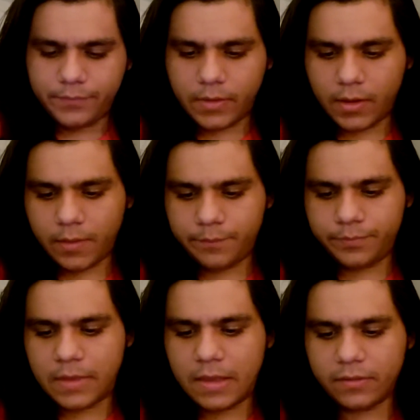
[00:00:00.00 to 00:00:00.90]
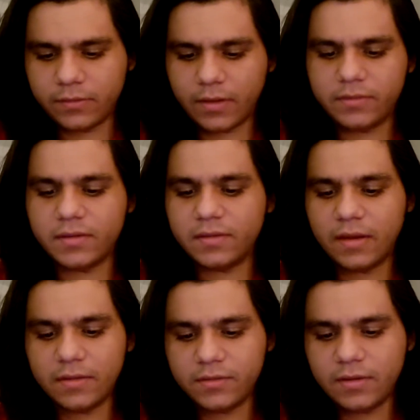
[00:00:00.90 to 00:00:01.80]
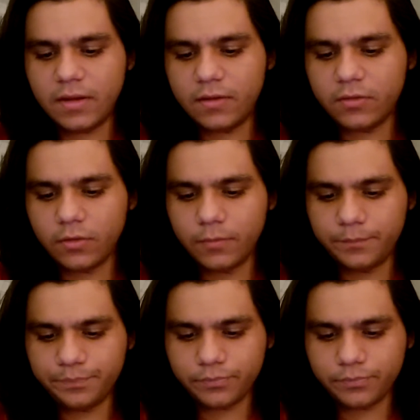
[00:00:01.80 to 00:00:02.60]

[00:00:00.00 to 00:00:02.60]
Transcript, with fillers: Um, this guy says his teacher,